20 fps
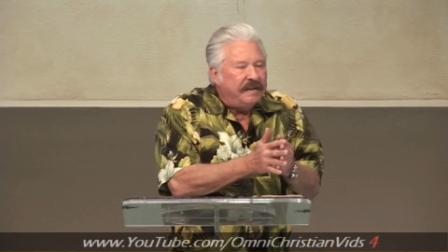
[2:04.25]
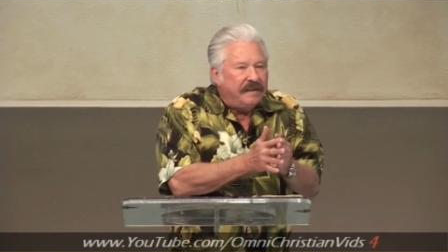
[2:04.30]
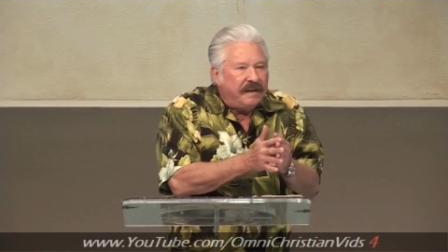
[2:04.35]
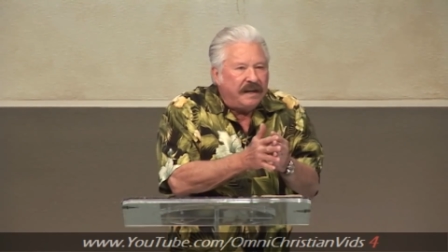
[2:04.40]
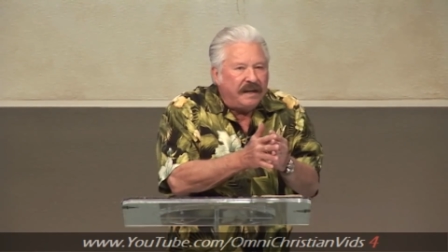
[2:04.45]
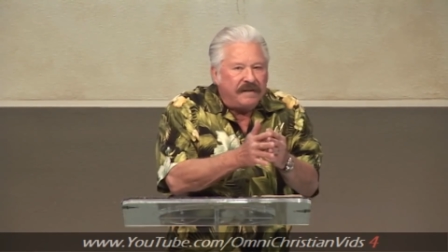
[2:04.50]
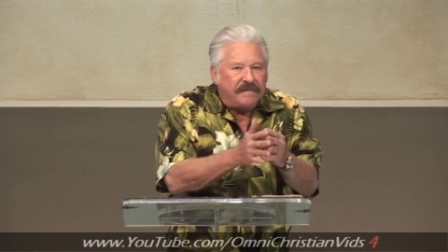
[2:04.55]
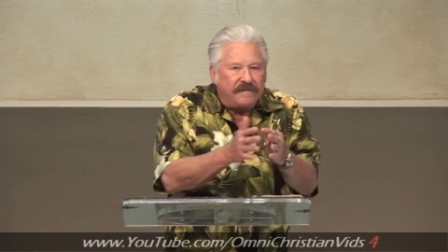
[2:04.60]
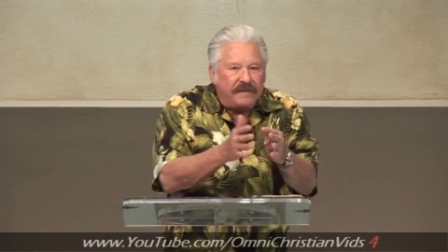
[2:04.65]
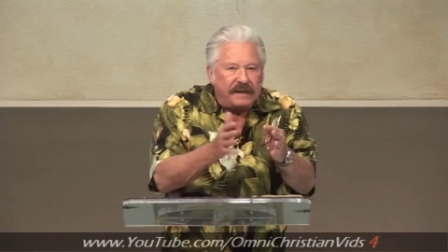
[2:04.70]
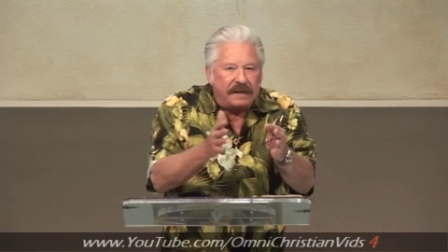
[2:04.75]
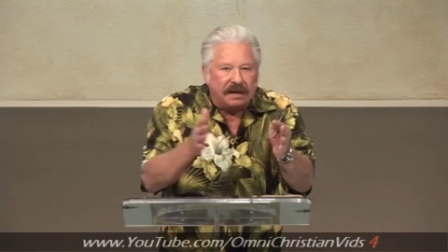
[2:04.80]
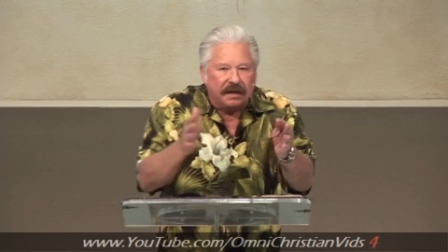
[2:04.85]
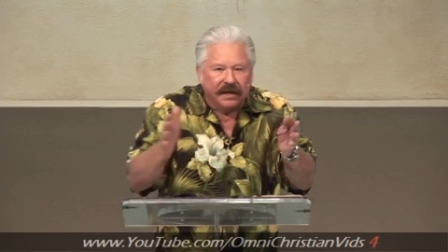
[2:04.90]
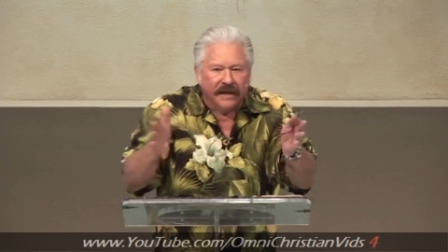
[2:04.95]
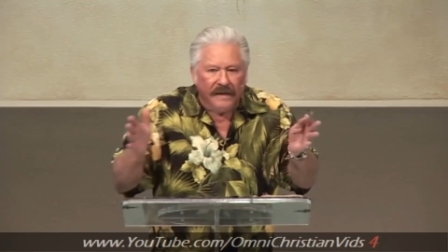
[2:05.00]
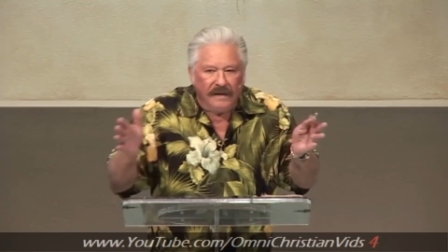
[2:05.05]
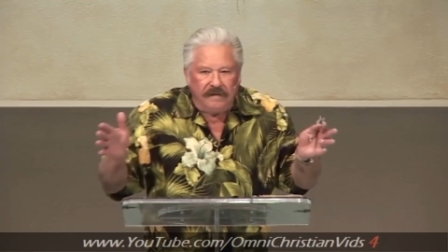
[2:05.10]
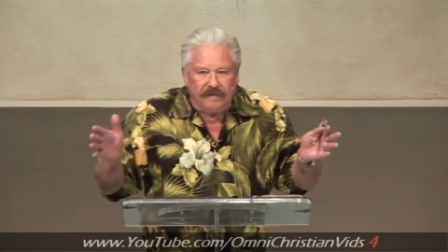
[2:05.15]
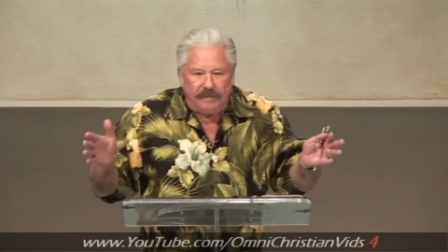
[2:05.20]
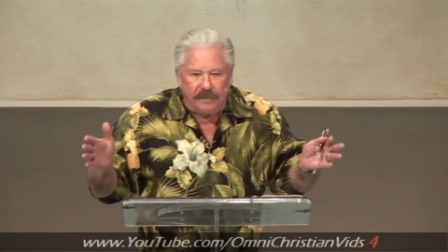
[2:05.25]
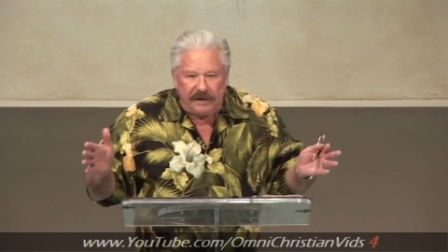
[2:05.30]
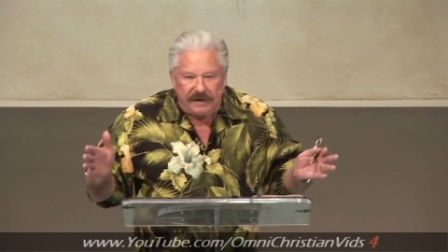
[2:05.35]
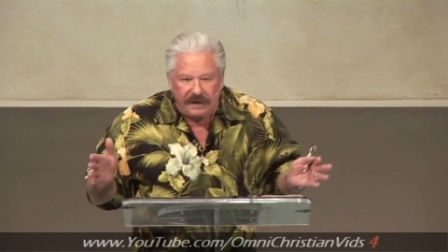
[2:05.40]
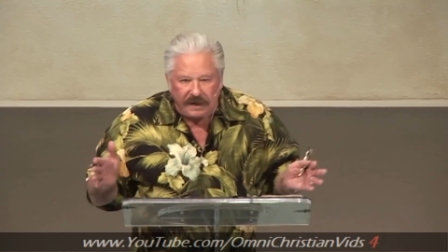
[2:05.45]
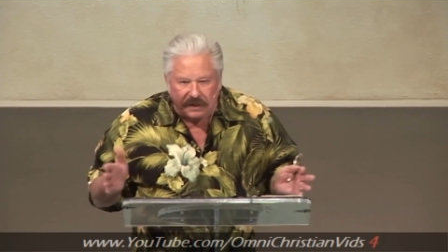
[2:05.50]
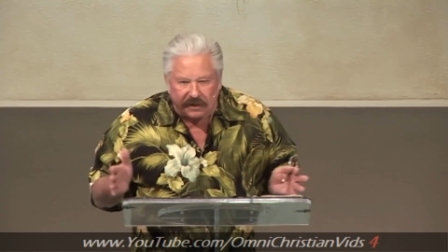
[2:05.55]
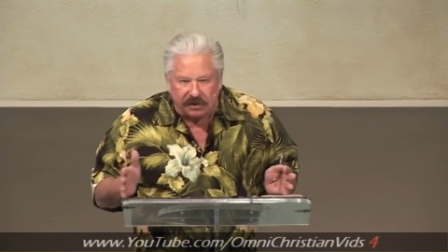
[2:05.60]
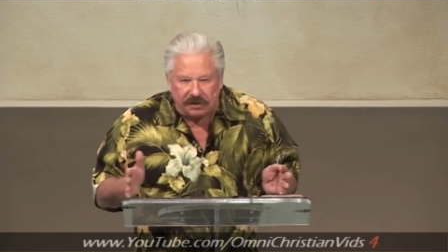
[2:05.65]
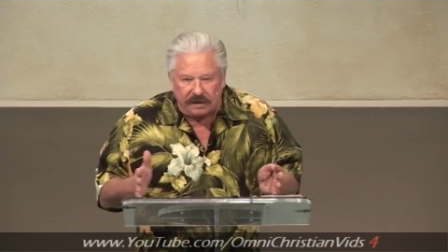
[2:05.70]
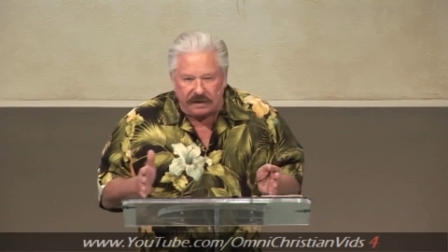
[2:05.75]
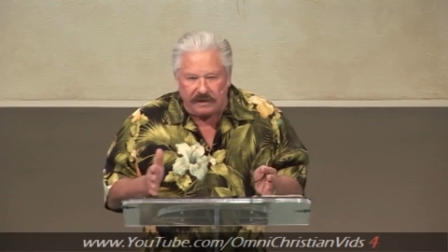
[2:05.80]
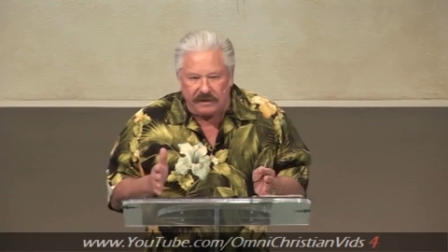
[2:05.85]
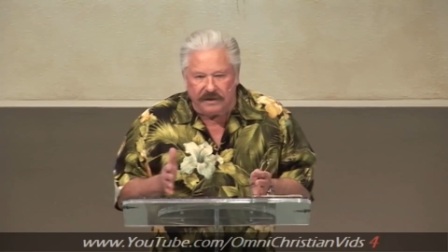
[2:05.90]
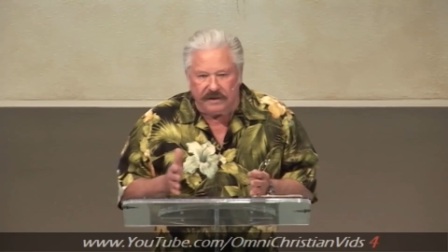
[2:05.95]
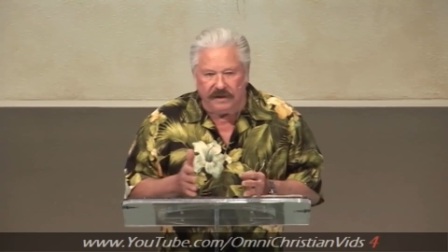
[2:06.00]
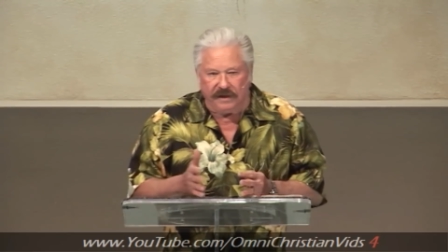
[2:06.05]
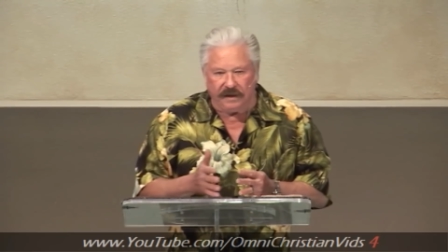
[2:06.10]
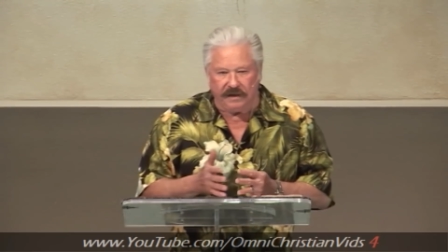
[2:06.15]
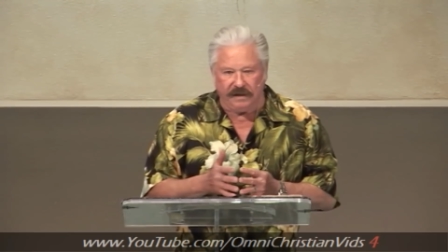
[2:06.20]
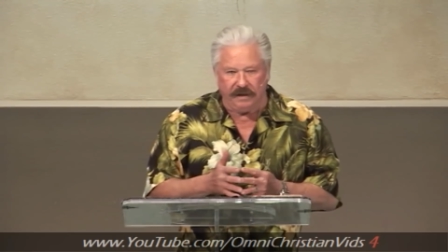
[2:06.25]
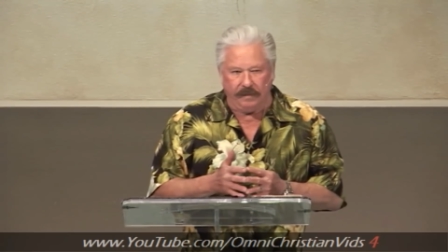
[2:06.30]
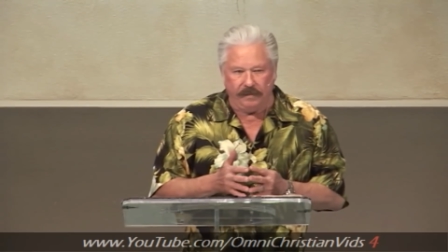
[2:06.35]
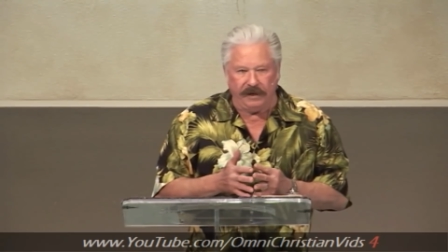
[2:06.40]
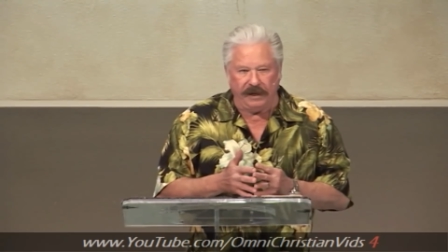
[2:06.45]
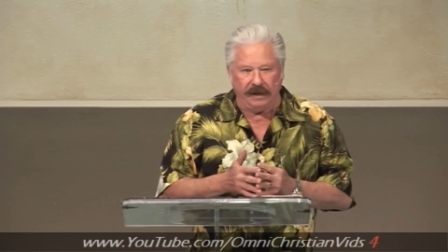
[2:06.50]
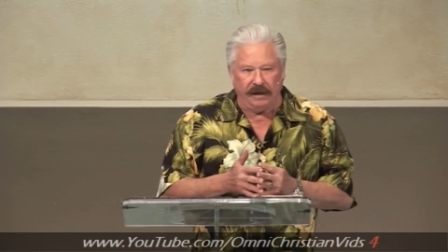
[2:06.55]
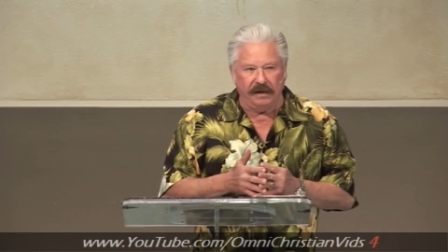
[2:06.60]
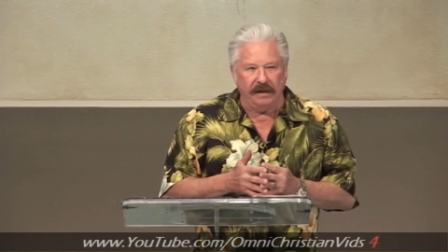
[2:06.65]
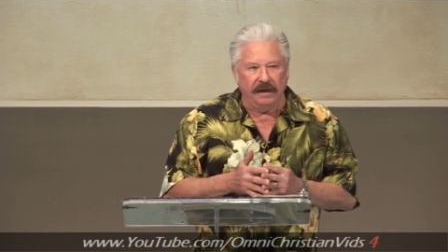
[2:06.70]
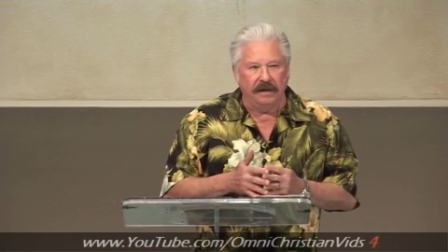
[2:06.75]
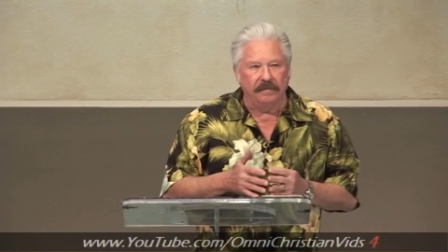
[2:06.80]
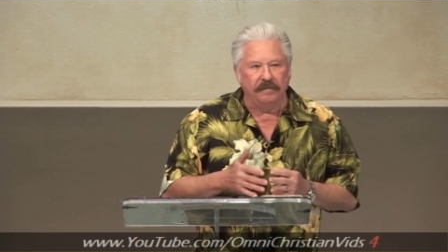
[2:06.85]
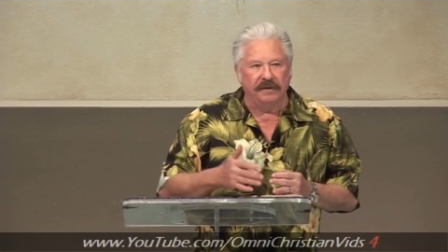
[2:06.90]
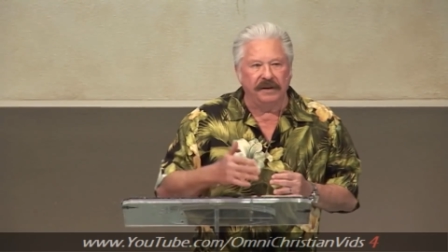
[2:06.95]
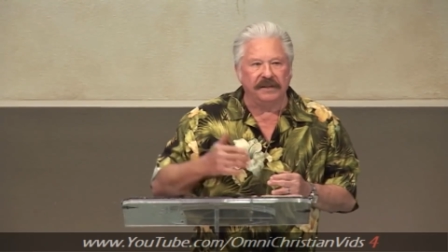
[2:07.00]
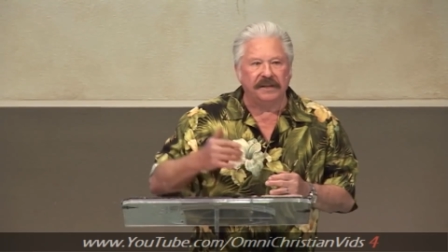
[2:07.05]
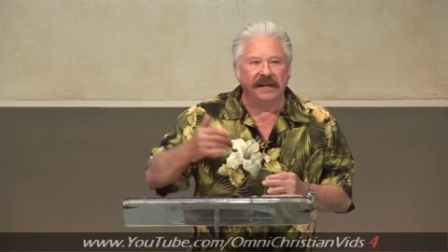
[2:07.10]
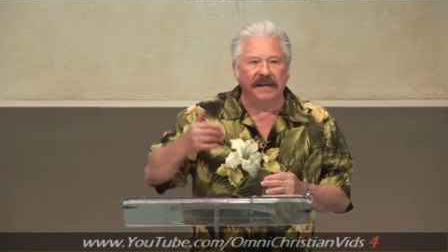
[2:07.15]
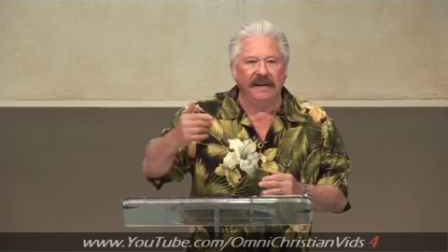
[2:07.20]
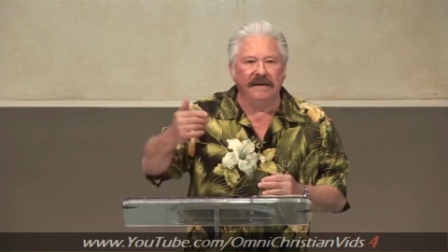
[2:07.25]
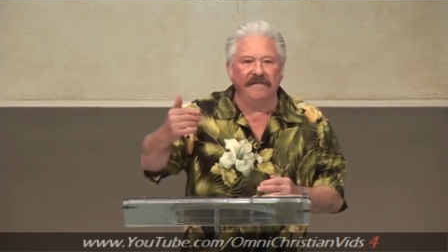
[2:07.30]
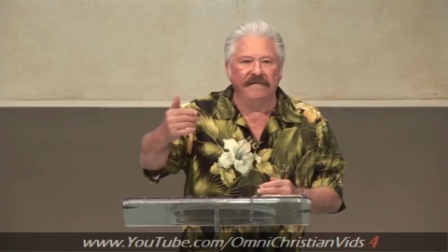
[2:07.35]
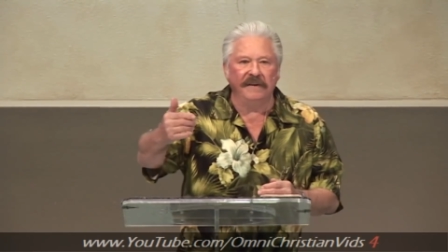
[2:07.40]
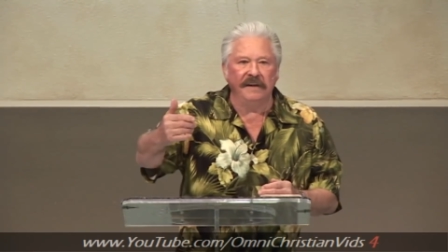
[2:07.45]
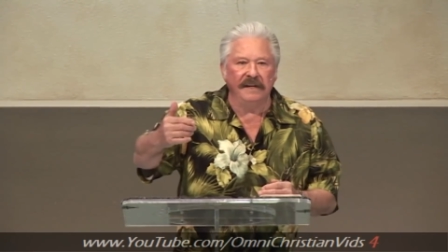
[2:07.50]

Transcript: the unveiling of predictions that come out, but the